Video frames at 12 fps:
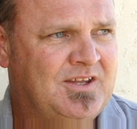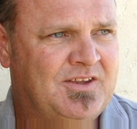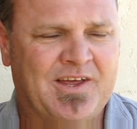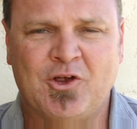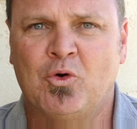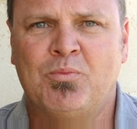
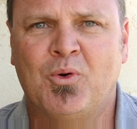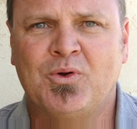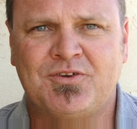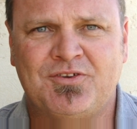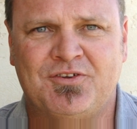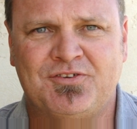they all point
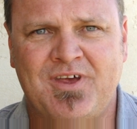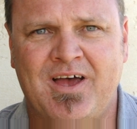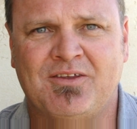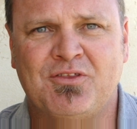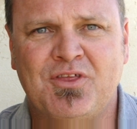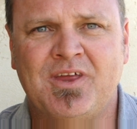to the
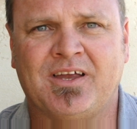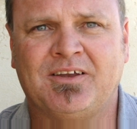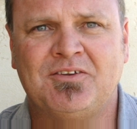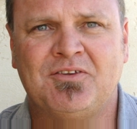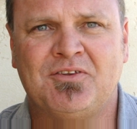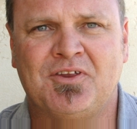same thing,
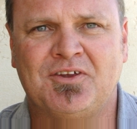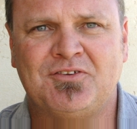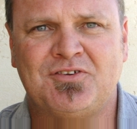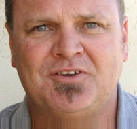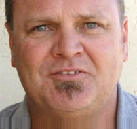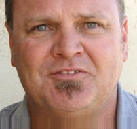that
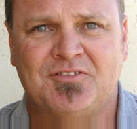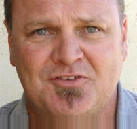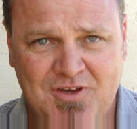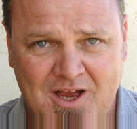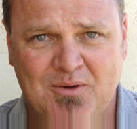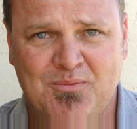
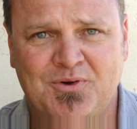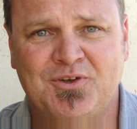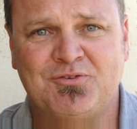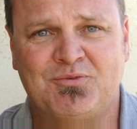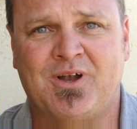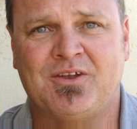Scarborough
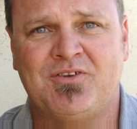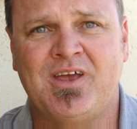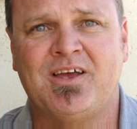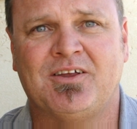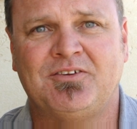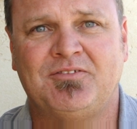is run
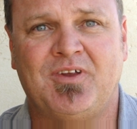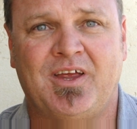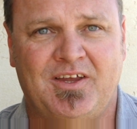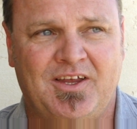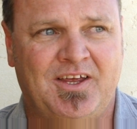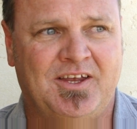down
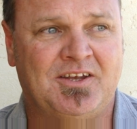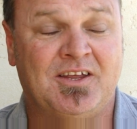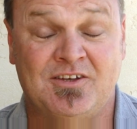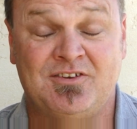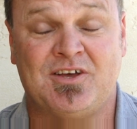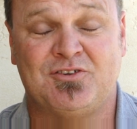and
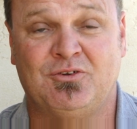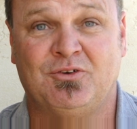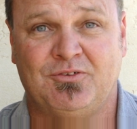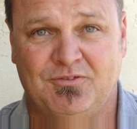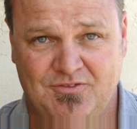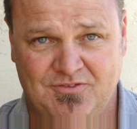it does look
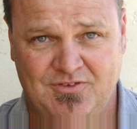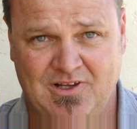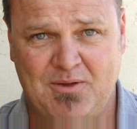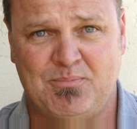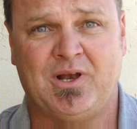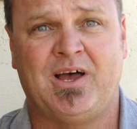
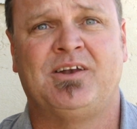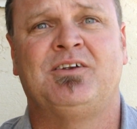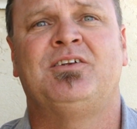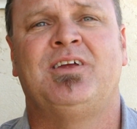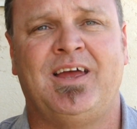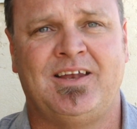dilapidated
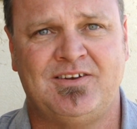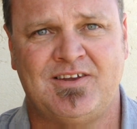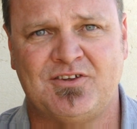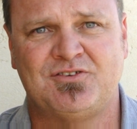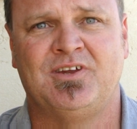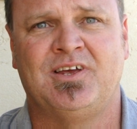and
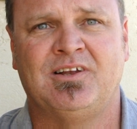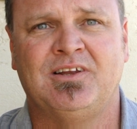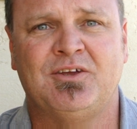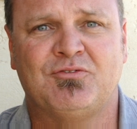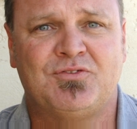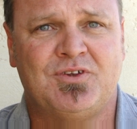does need a
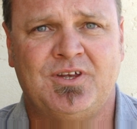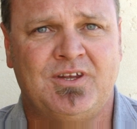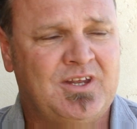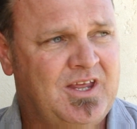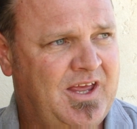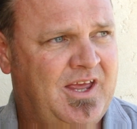lift.
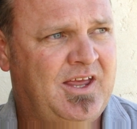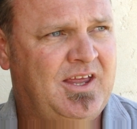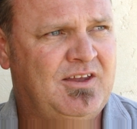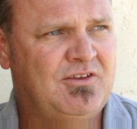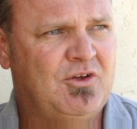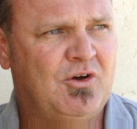
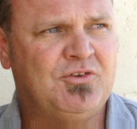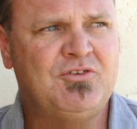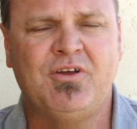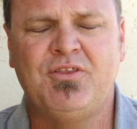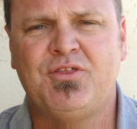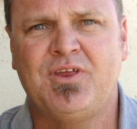And I
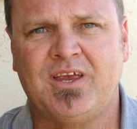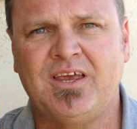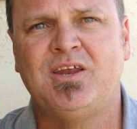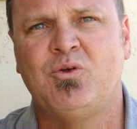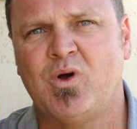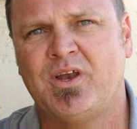don't think
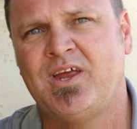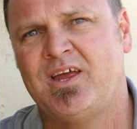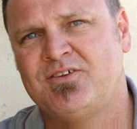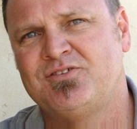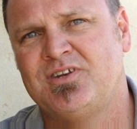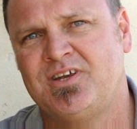anyone
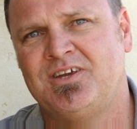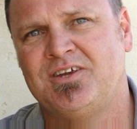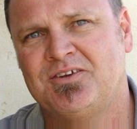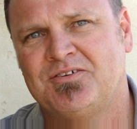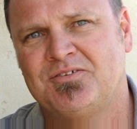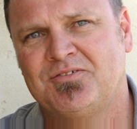has any
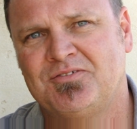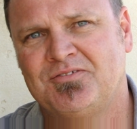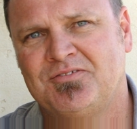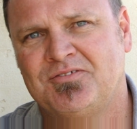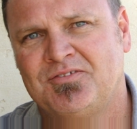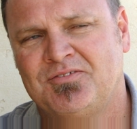
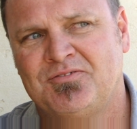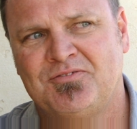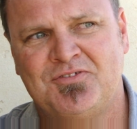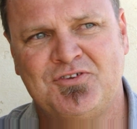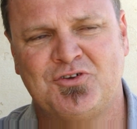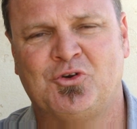
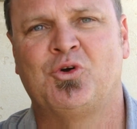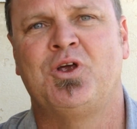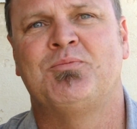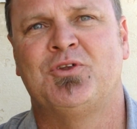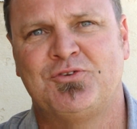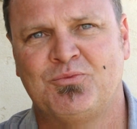
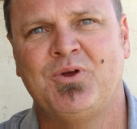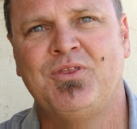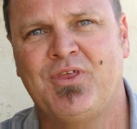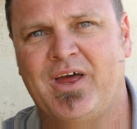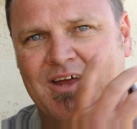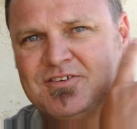disagreements with
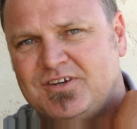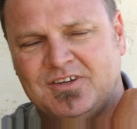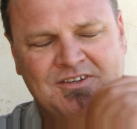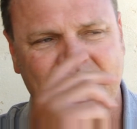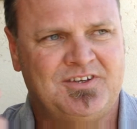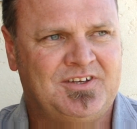that.
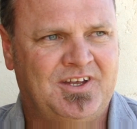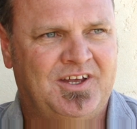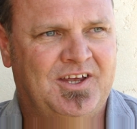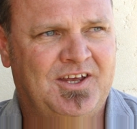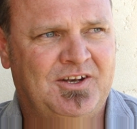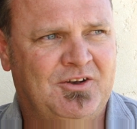
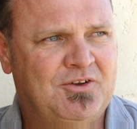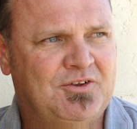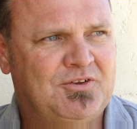And